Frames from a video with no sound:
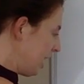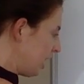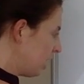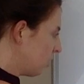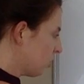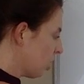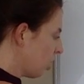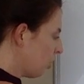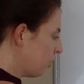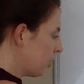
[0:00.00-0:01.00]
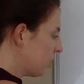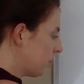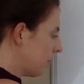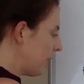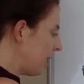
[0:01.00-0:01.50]
And so the
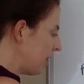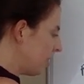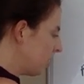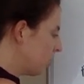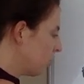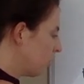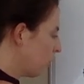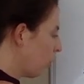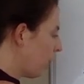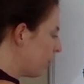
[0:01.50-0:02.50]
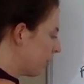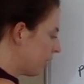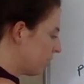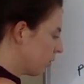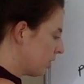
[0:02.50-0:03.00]
demand for the white bread
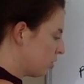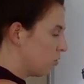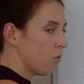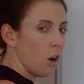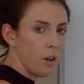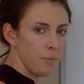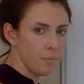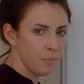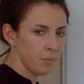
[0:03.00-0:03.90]
is going to fall.